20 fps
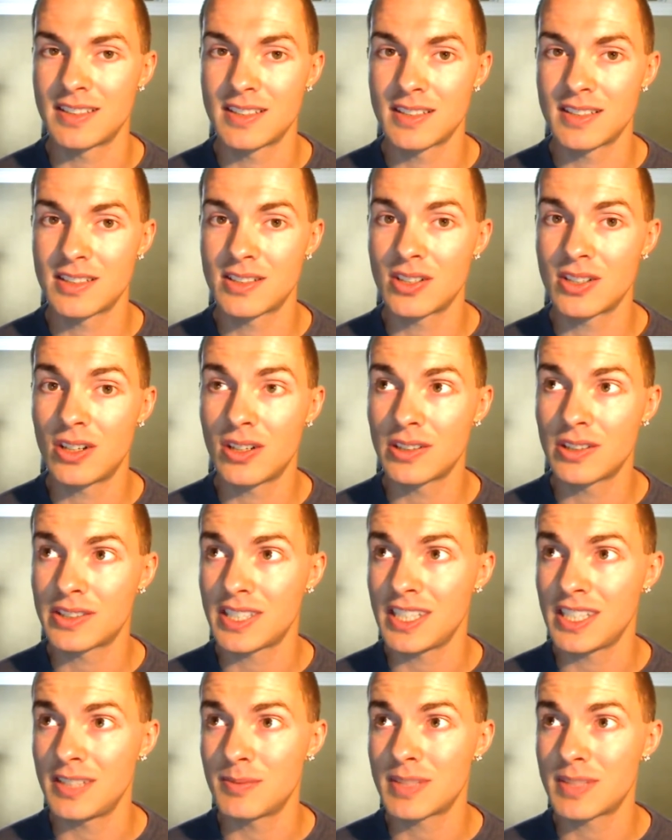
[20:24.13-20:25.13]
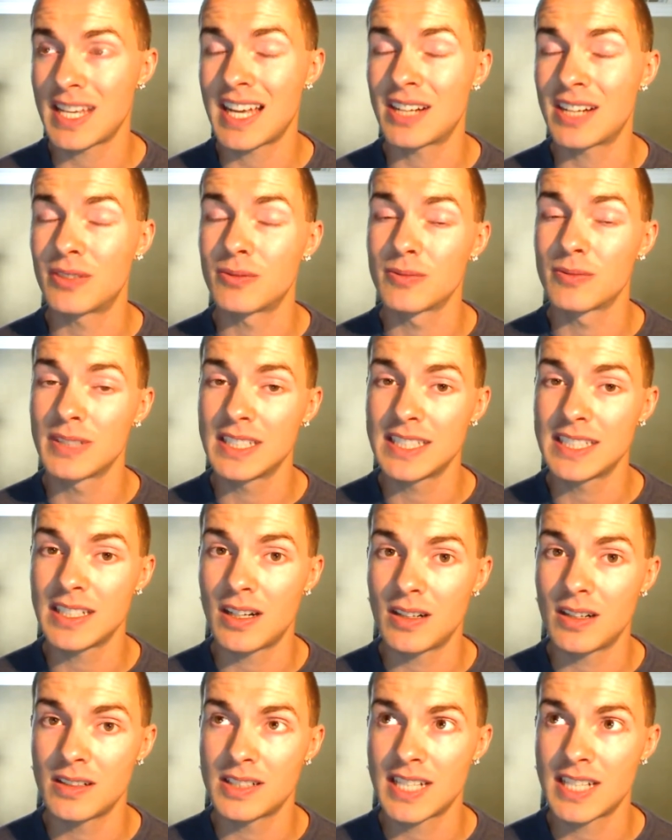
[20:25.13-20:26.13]
Stall teams had a really
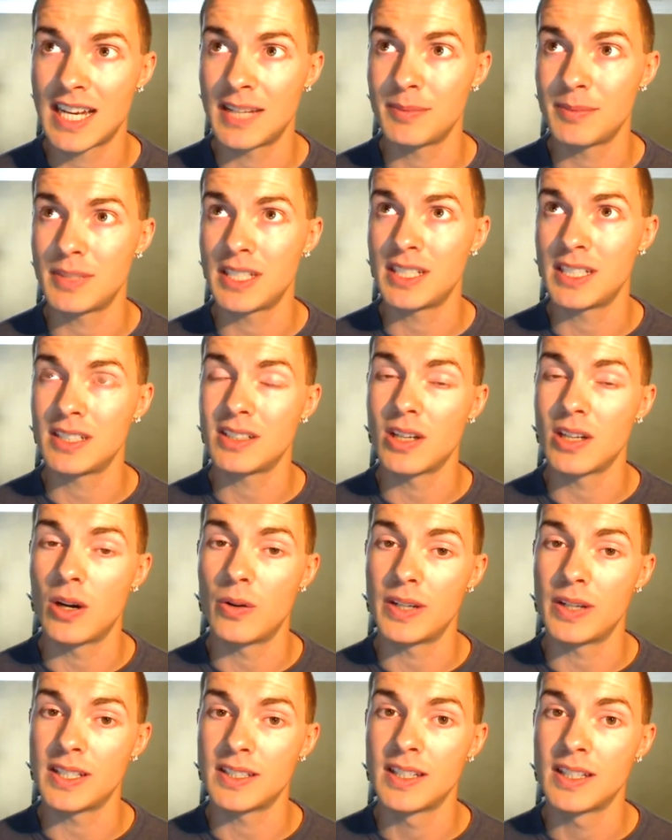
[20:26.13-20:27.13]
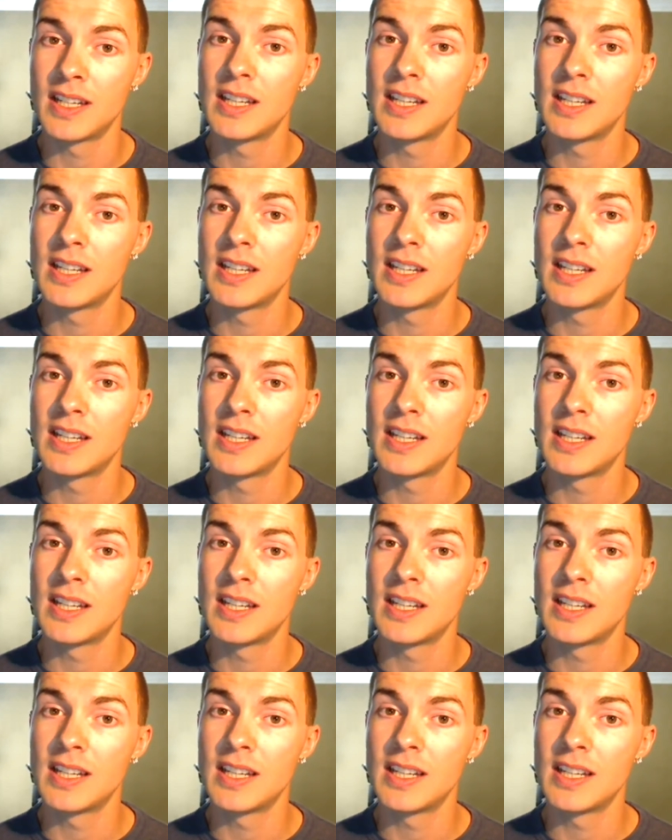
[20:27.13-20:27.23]
hard time getting going.